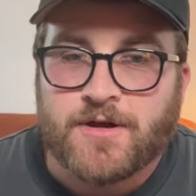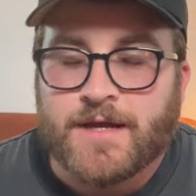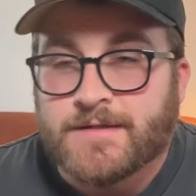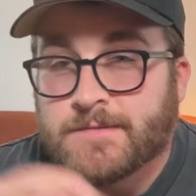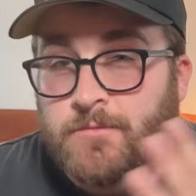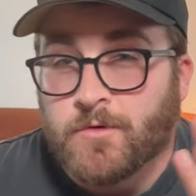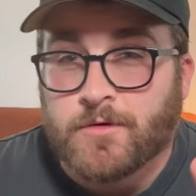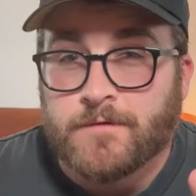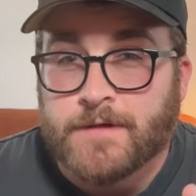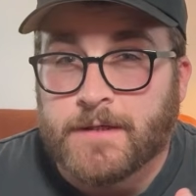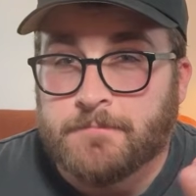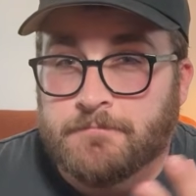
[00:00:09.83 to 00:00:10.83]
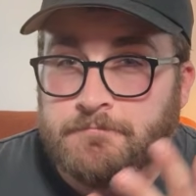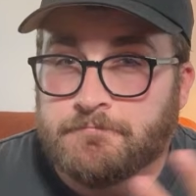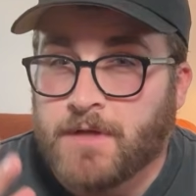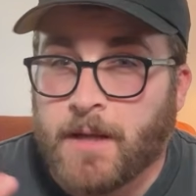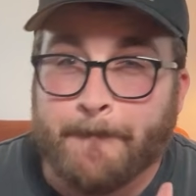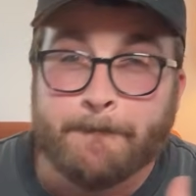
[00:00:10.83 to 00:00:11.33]
it's more of a
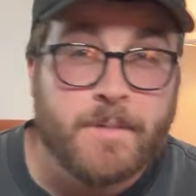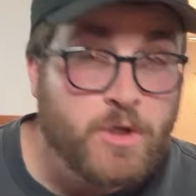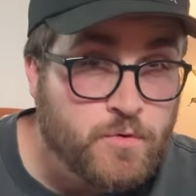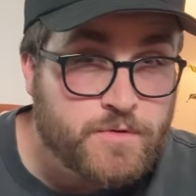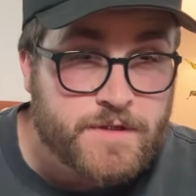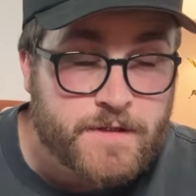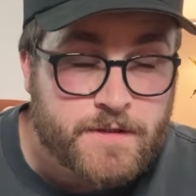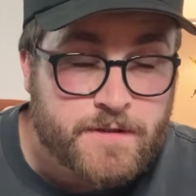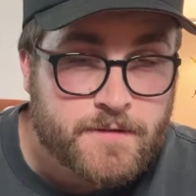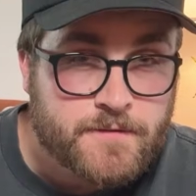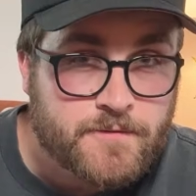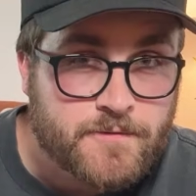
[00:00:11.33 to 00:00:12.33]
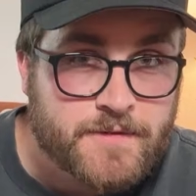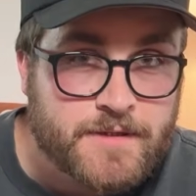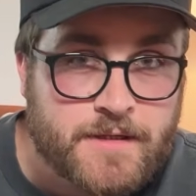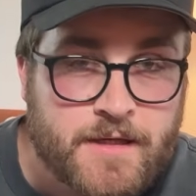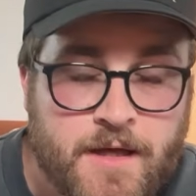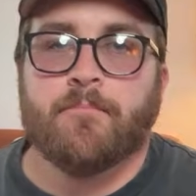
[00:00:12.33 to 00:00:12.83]
boot,
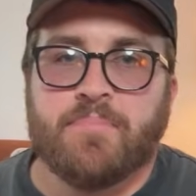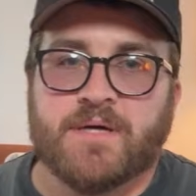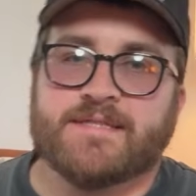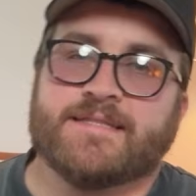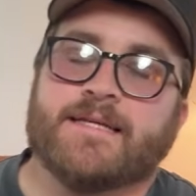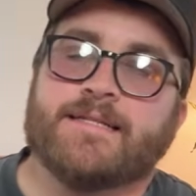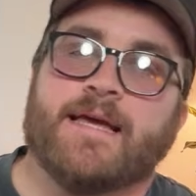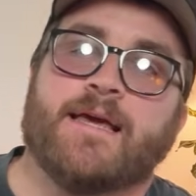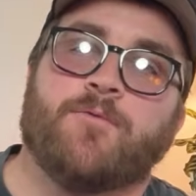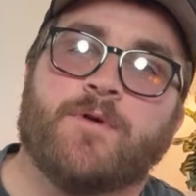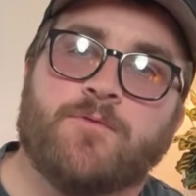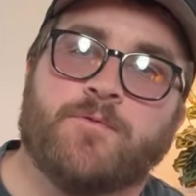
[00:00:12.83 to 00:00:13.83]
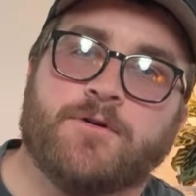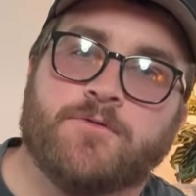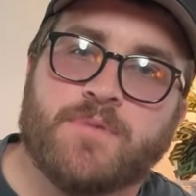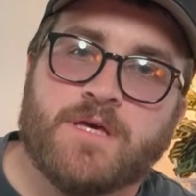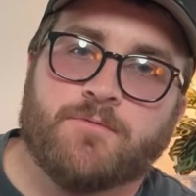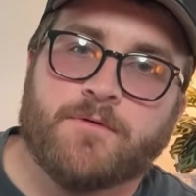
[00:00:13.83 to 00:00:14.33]
really. But today we will
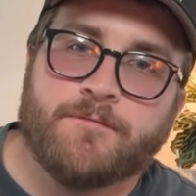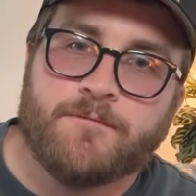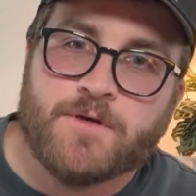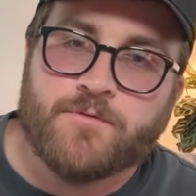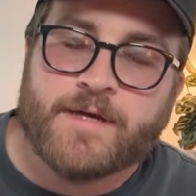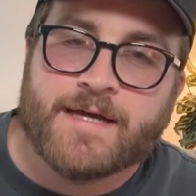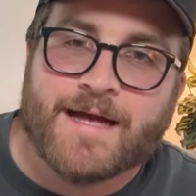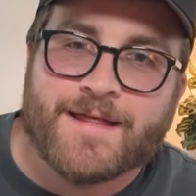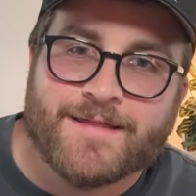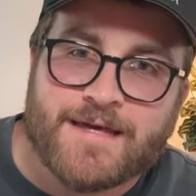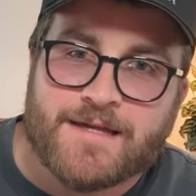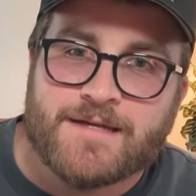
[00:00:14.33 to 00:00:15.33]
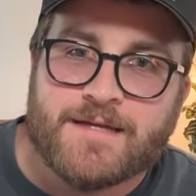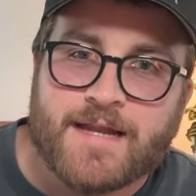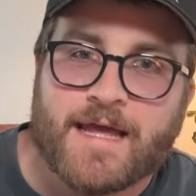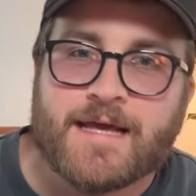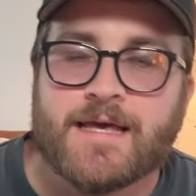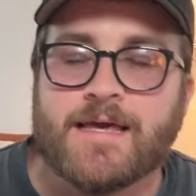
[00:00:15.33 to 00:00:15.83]
be reviewing the
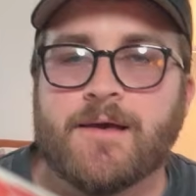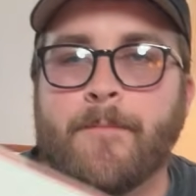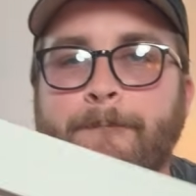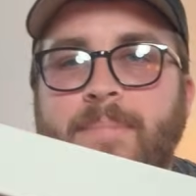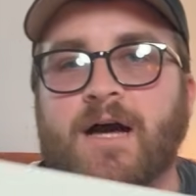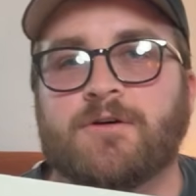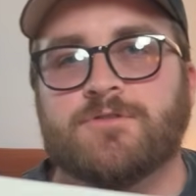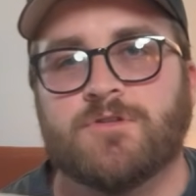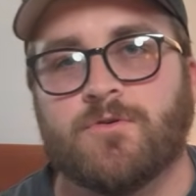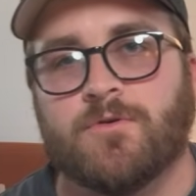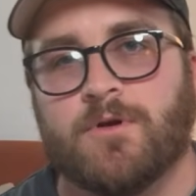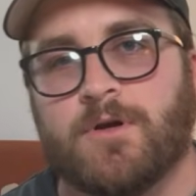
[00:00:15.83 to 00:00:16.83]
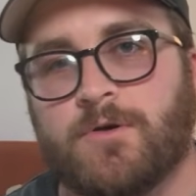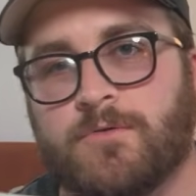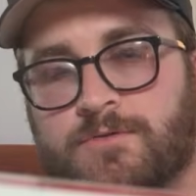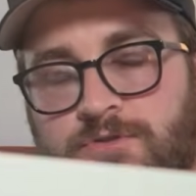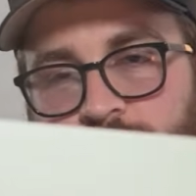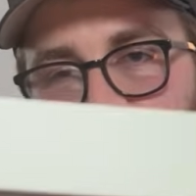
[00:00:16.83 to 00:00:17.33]
Nike Baltoro
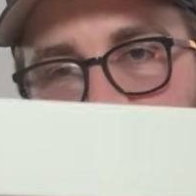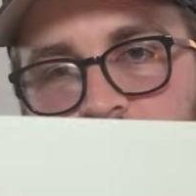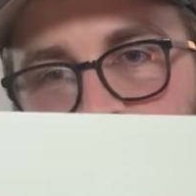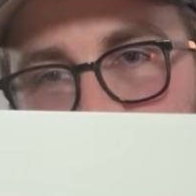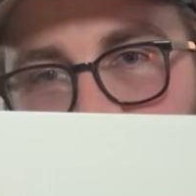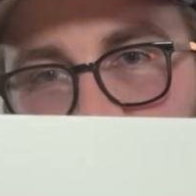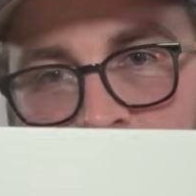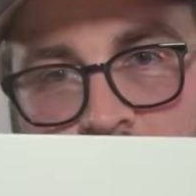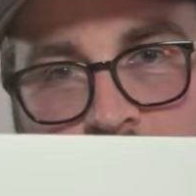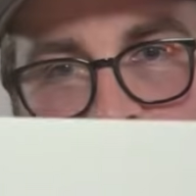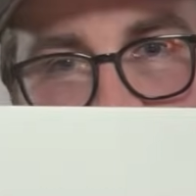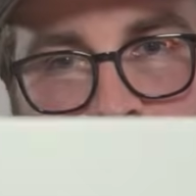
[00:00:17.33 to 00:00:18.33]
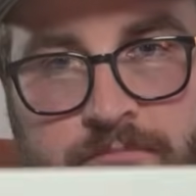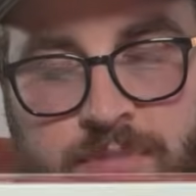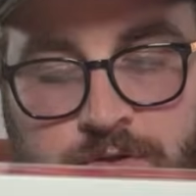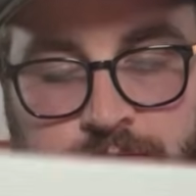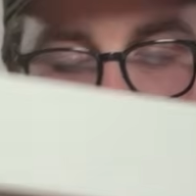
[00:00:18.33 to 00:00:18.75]
Stussy boot.